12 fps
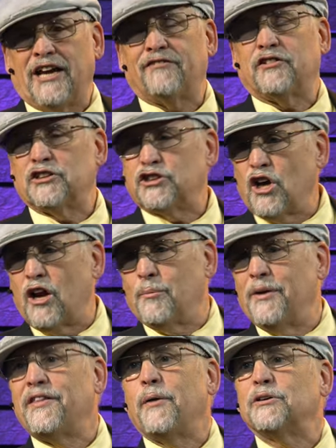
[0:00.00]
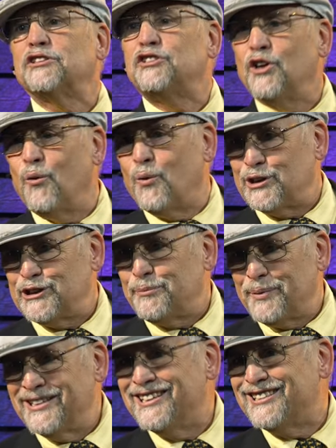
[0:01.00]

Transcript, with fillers: after Solomon, they were still worshiping the